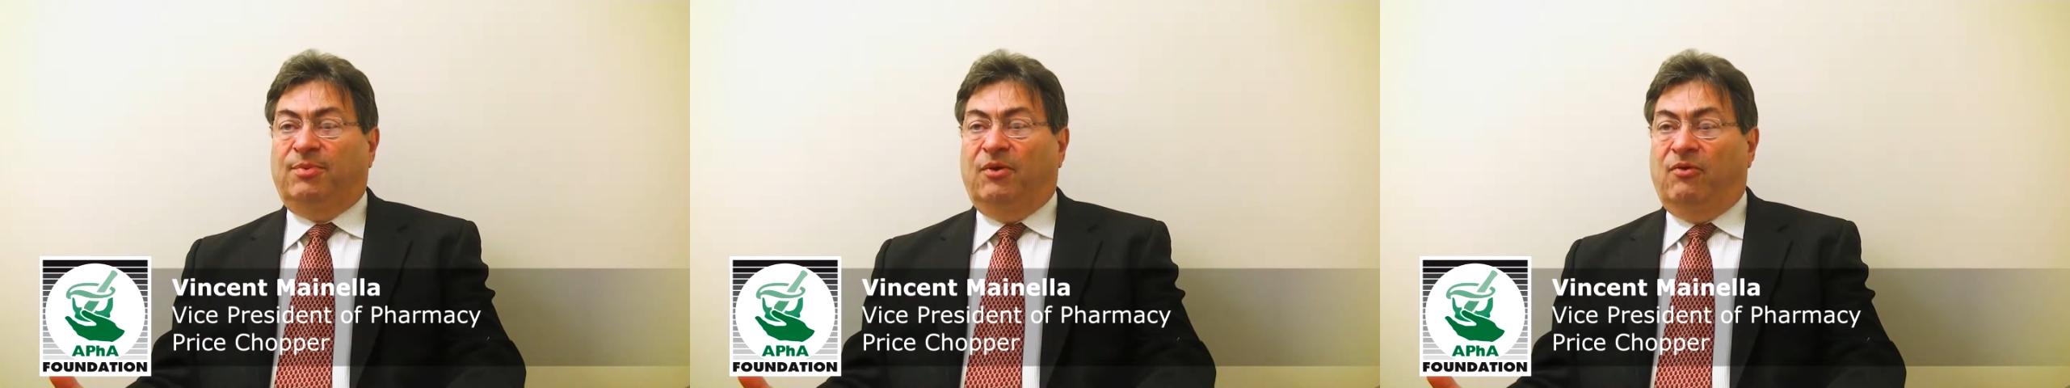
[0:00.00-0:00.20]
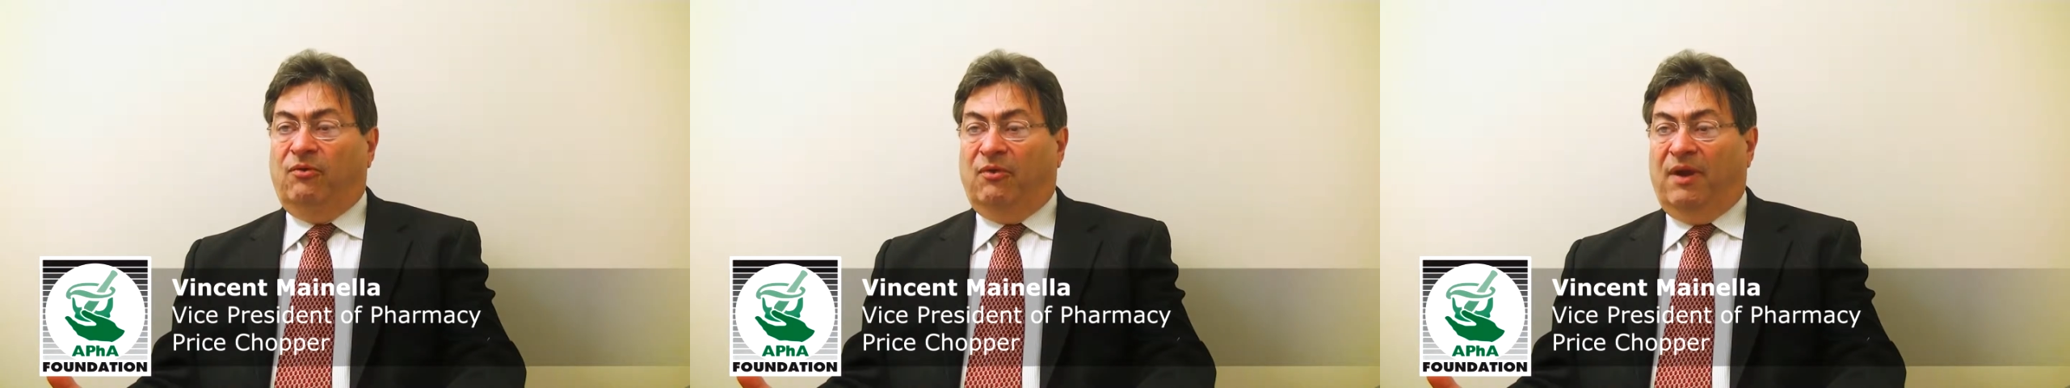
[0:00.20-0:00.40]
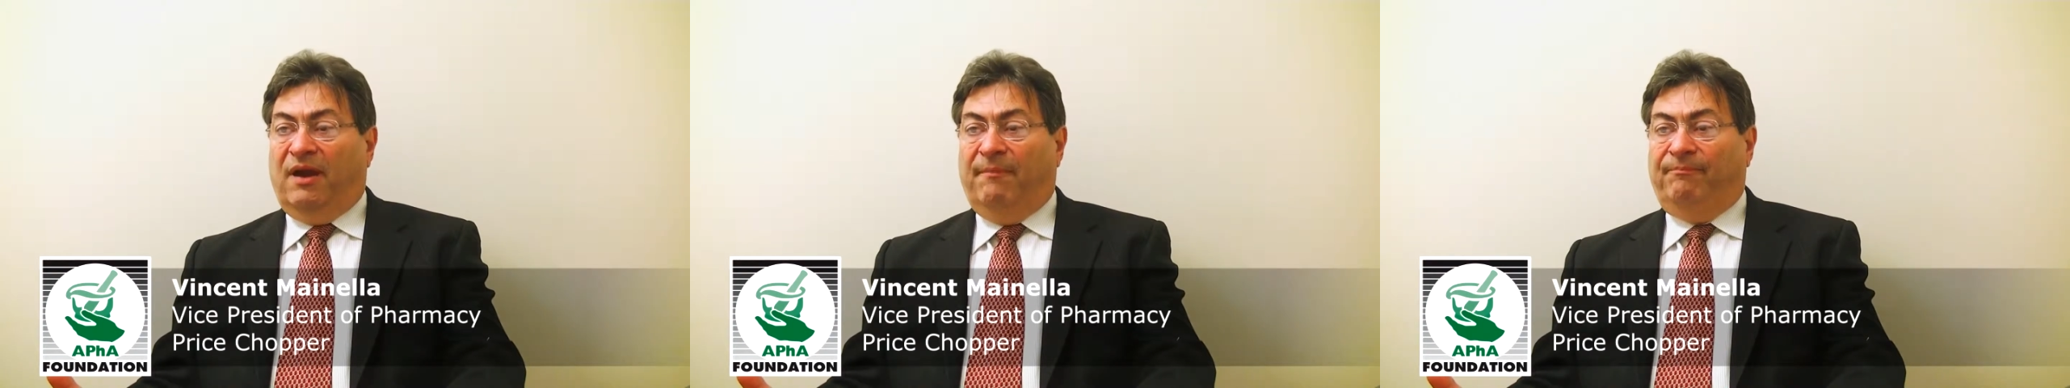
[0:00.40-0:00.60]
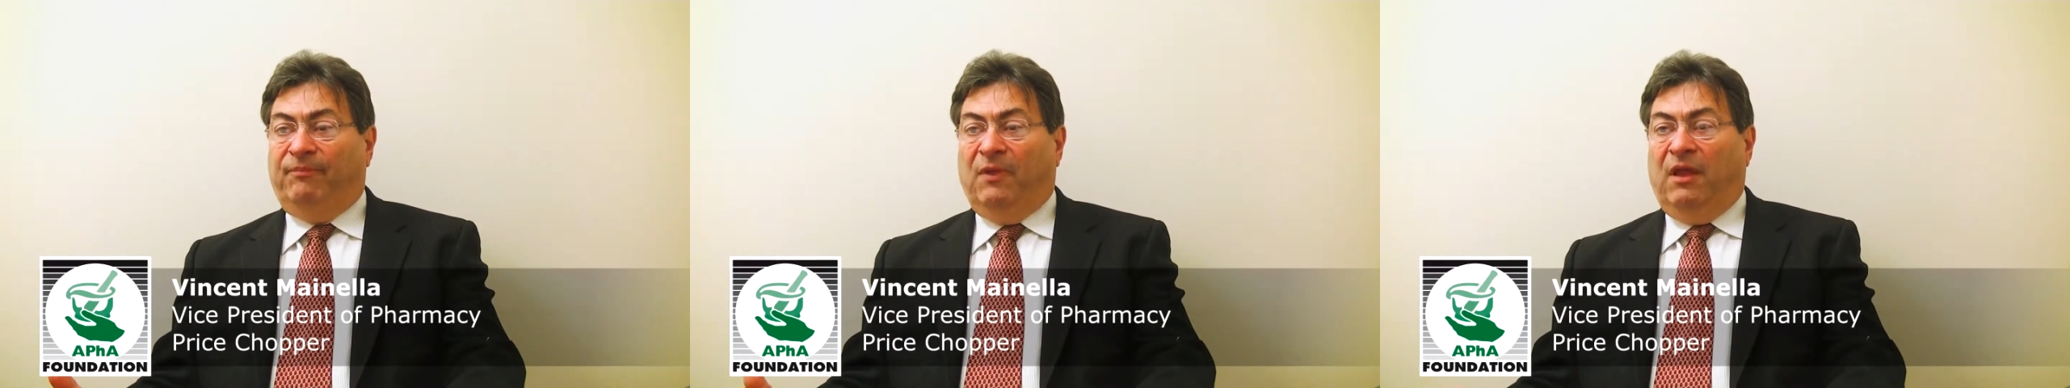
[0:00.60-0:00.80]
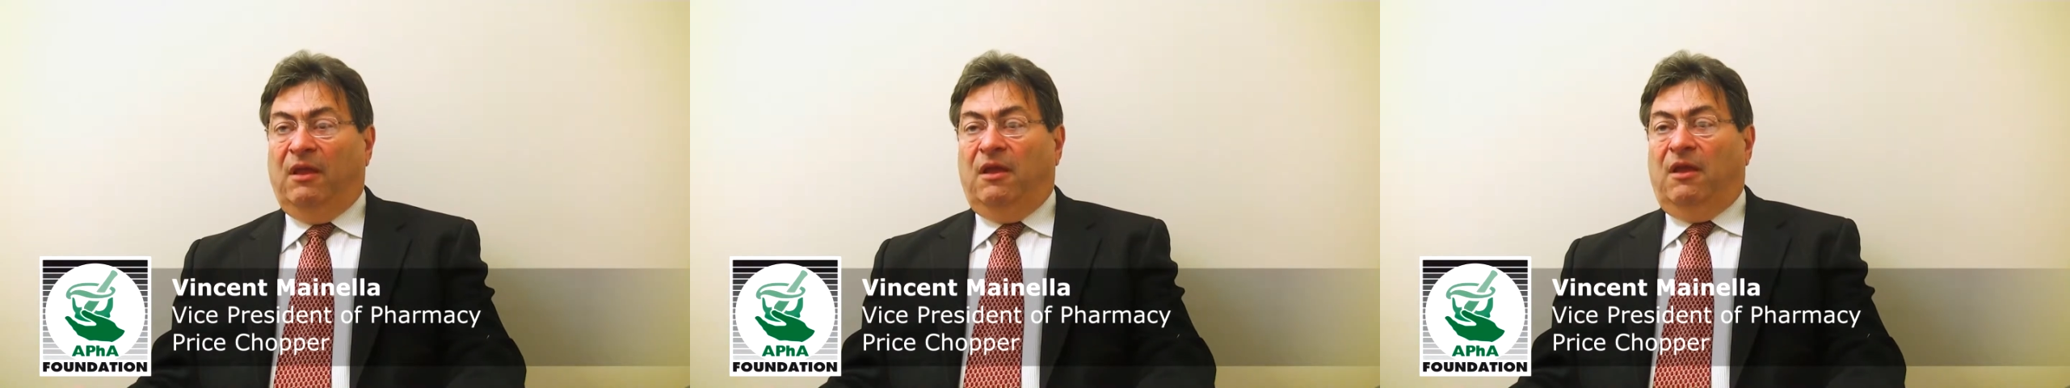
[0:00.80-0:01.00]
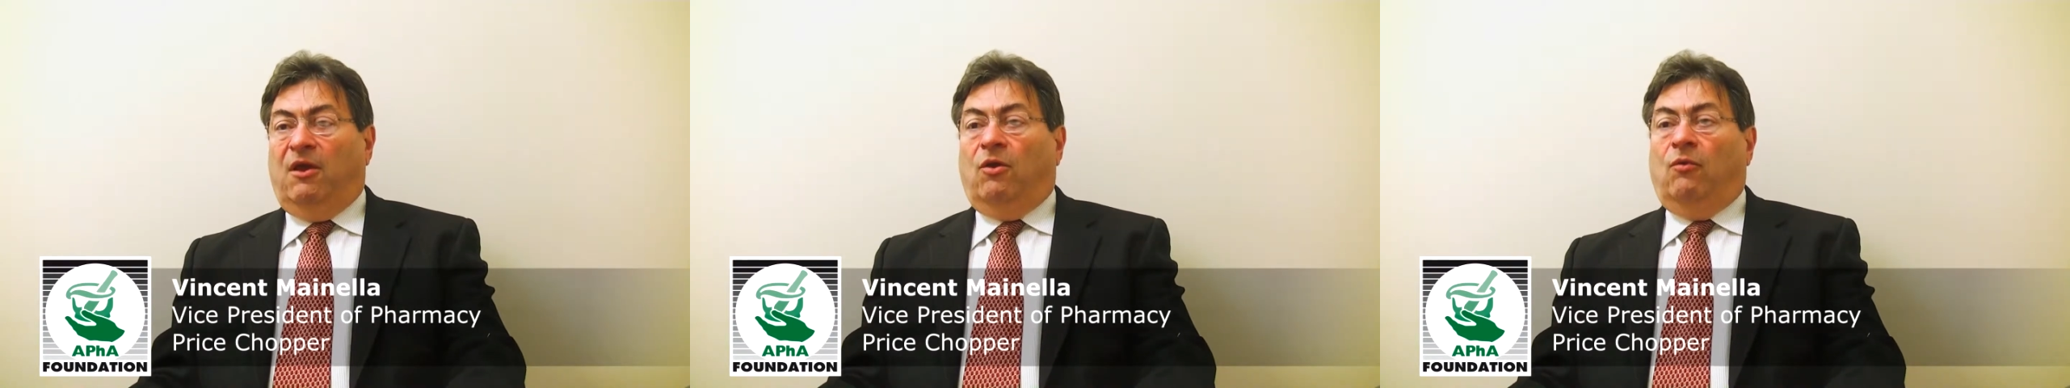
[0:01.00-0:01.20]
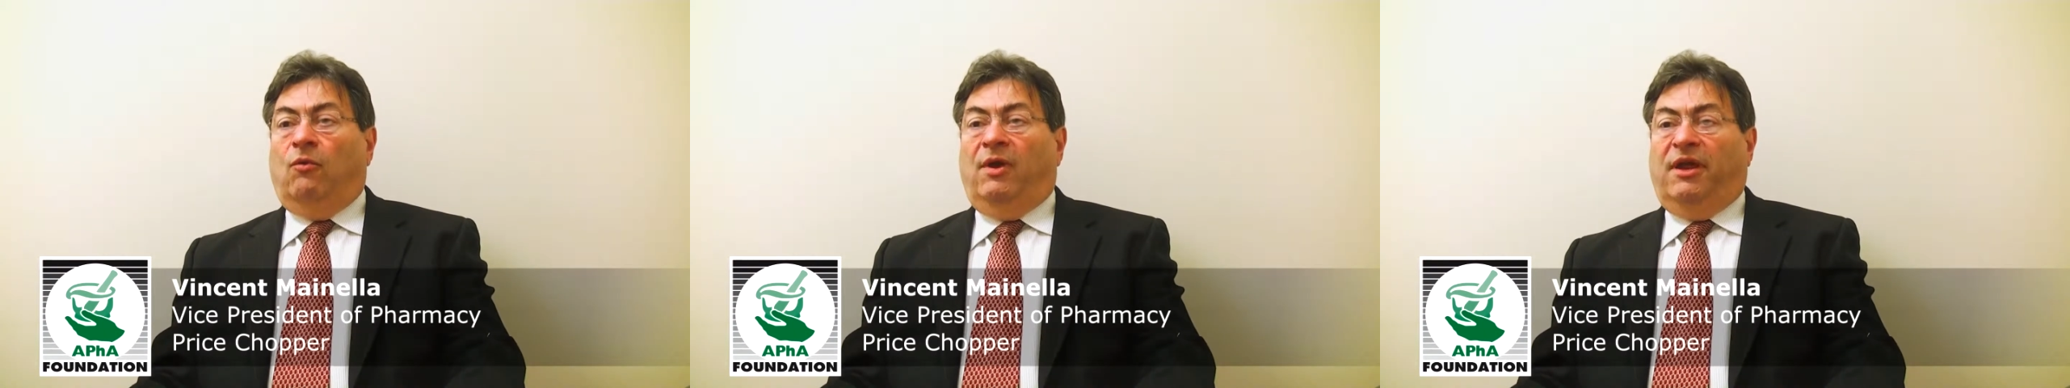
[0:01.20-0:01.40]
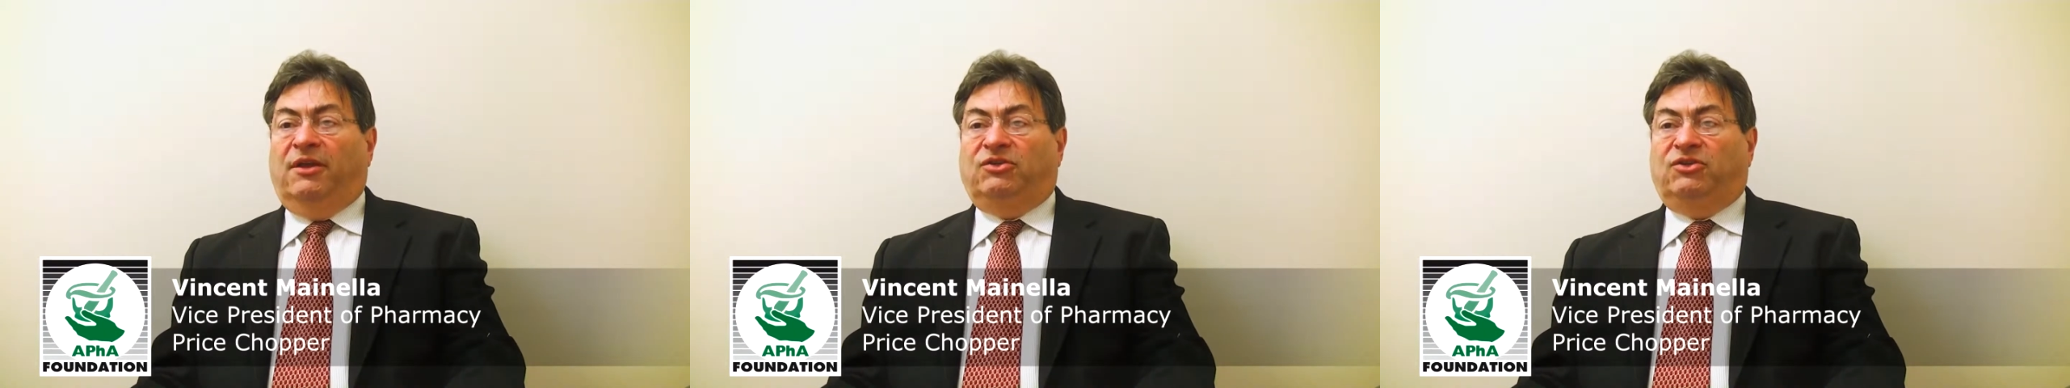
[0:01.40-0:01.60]
Program,
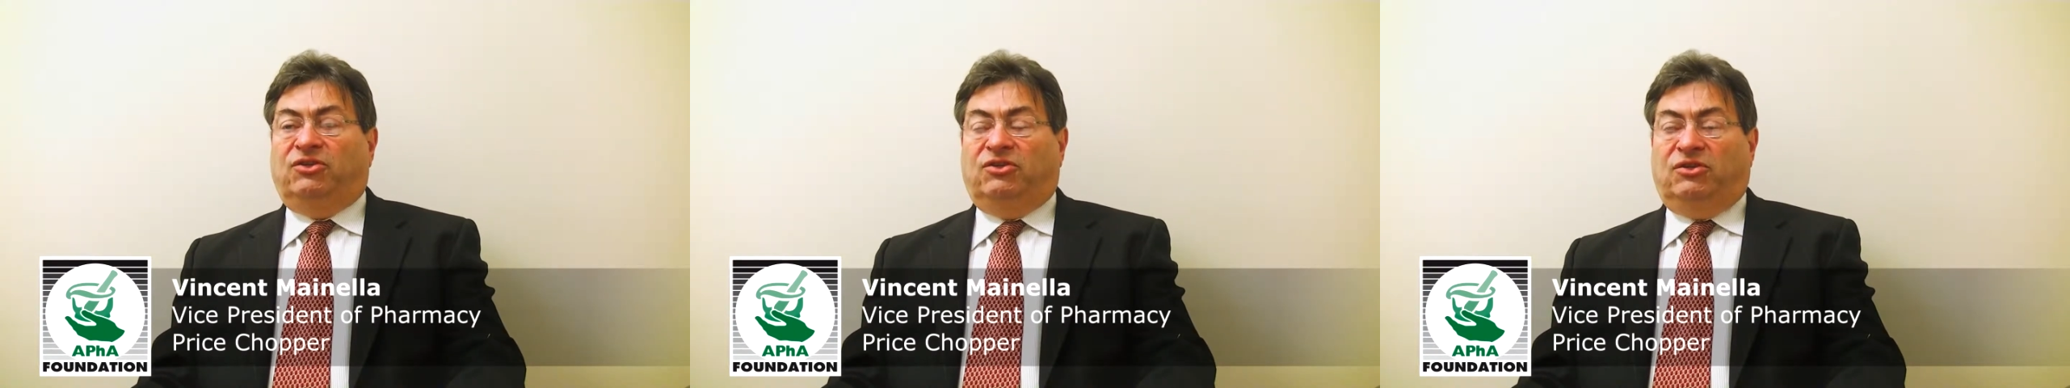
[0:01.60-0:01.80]
which